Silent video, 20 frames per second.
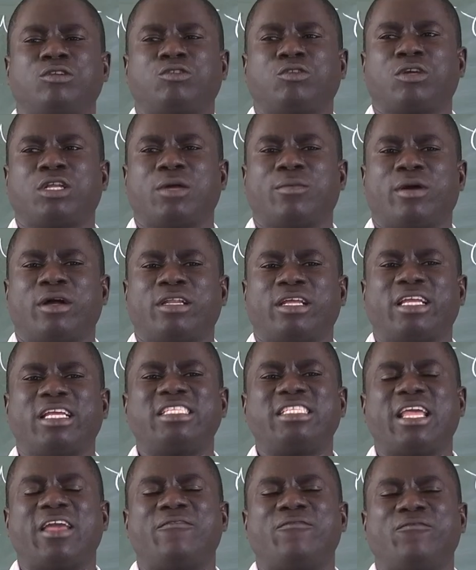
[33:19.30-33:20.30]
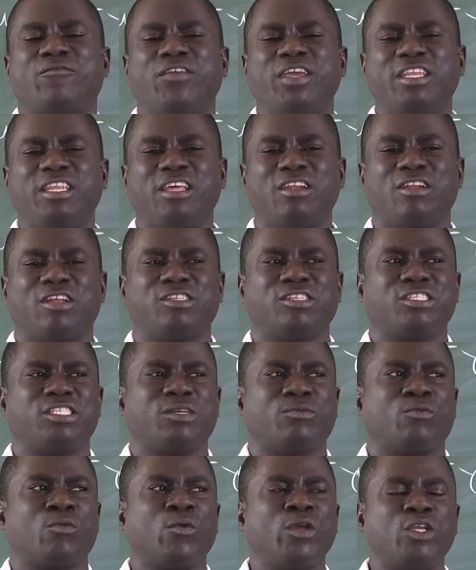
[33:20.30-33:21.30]
you're talking about. It's a feeding
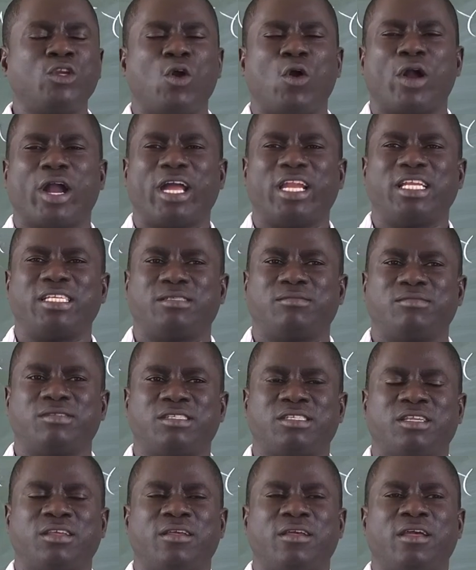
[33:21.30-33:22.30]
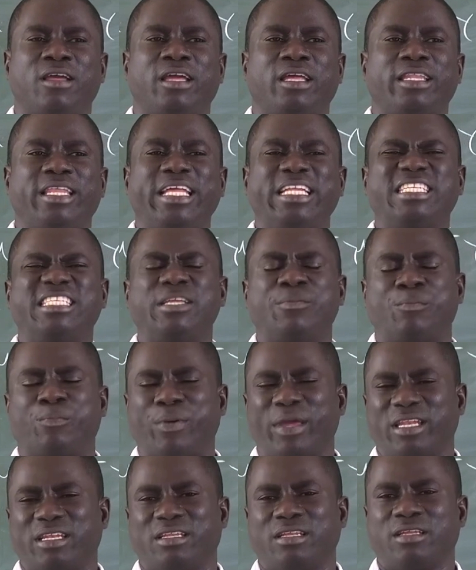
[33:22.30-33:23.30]
relationship, which organisms, they
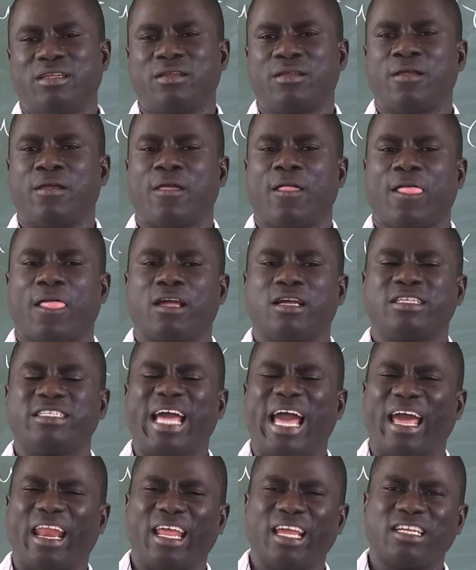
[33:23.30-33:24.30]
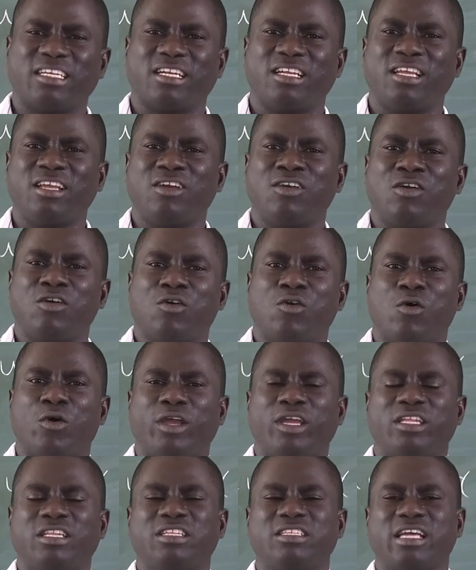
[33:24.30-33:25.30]
depend directly
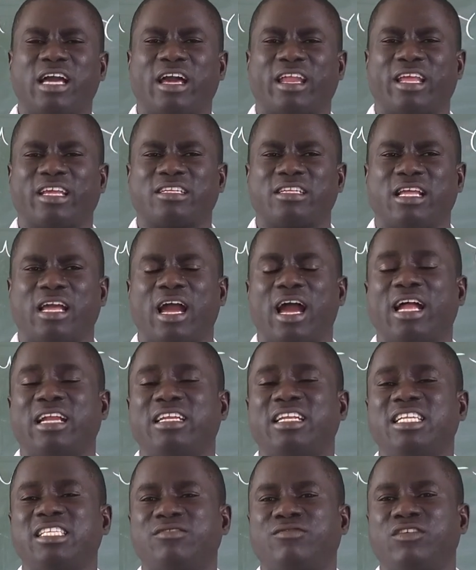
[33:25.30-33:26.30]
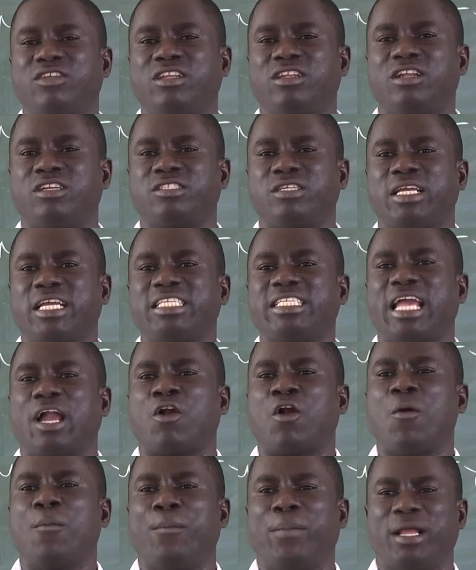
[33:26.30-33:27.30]
or indirectly. And this feeding relationship is a
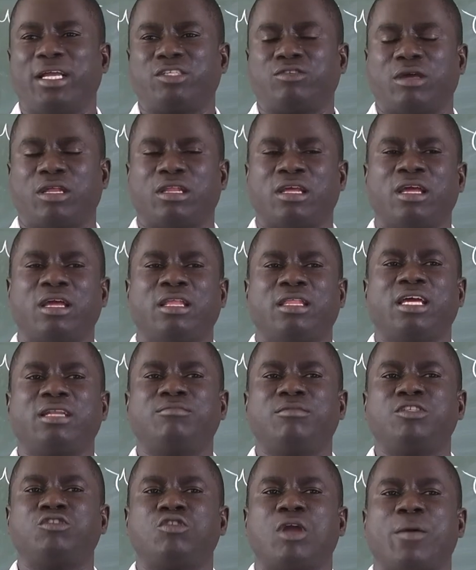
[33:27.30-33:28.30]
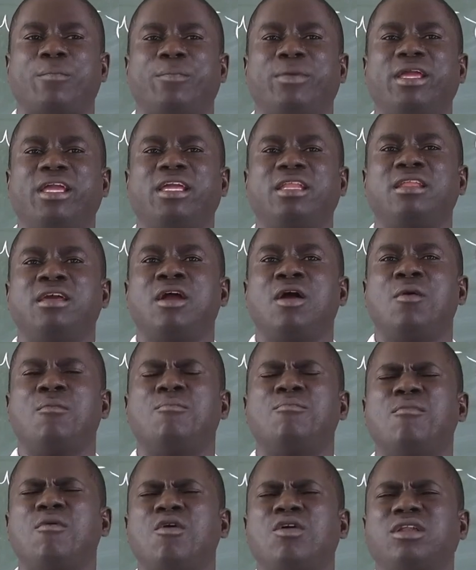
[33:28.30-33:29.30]
complex one. That means you are bringing
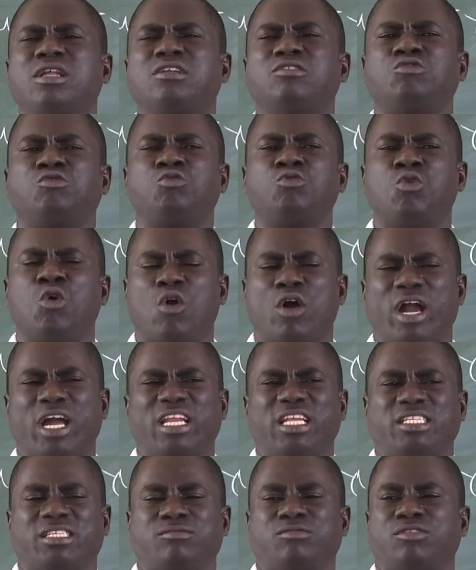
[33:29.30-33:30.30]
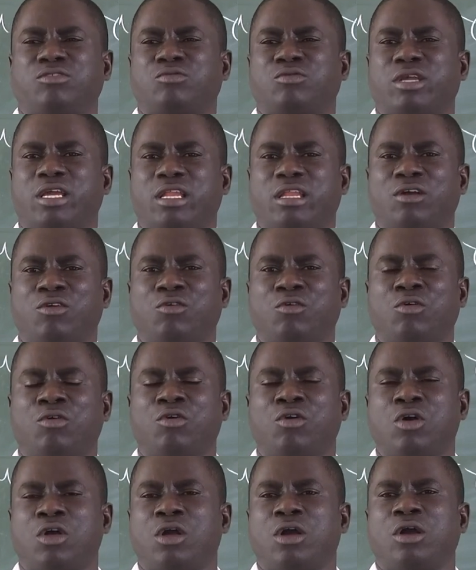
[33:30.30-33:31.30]
more than two organisms together,
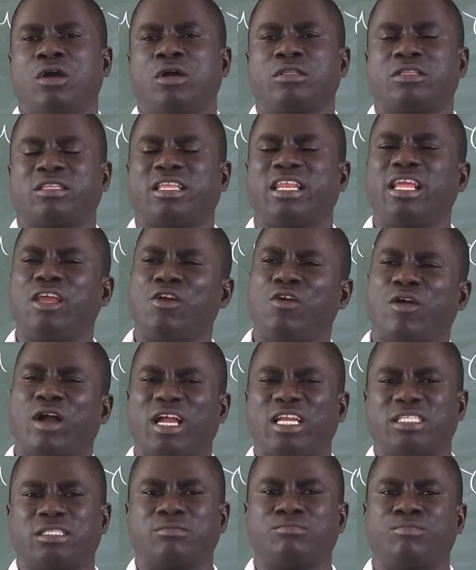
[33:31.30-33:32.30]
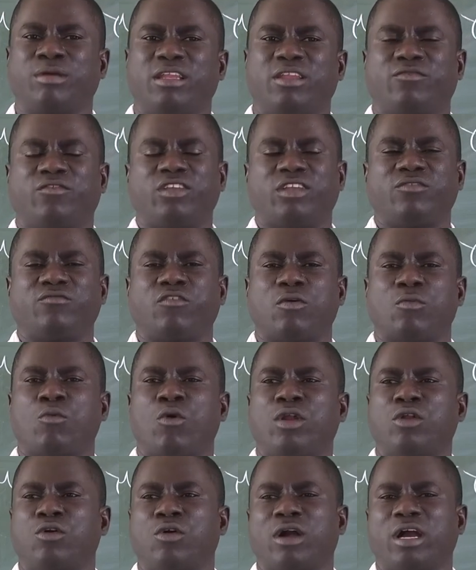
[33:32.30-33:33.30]
or three organisms benefiting from
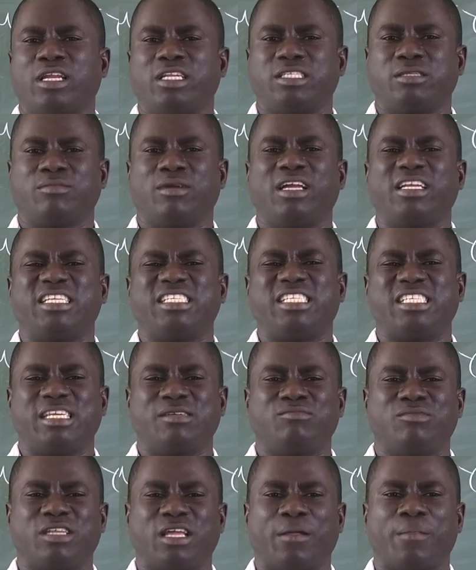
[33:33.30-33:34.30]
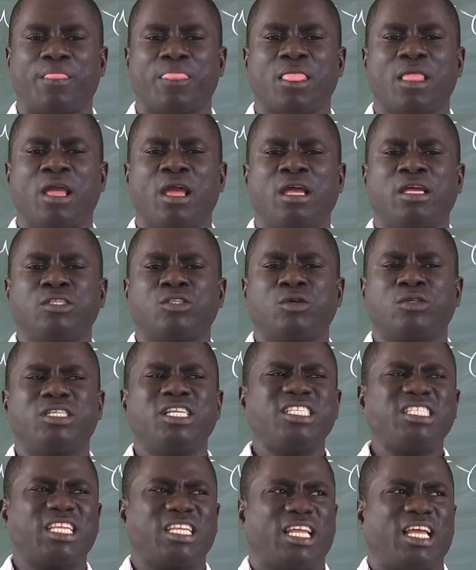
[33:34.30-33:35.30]
one organism at the same time. So
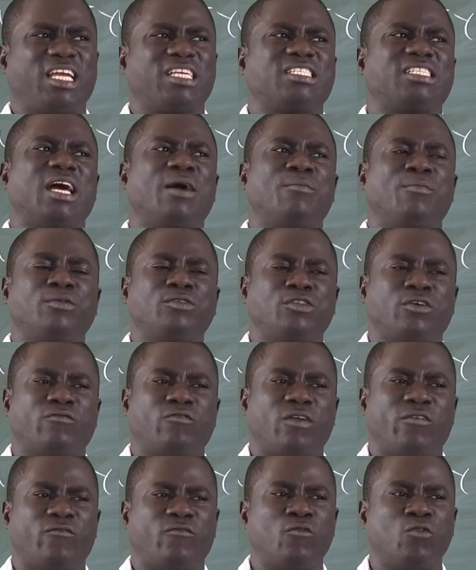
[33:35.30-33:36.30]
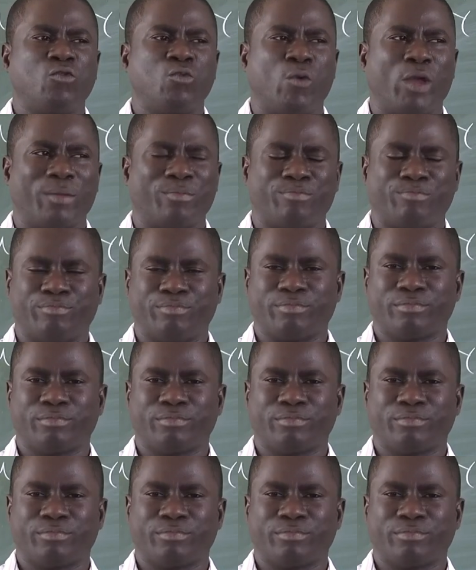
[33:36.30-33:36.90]
these are examples of a food web.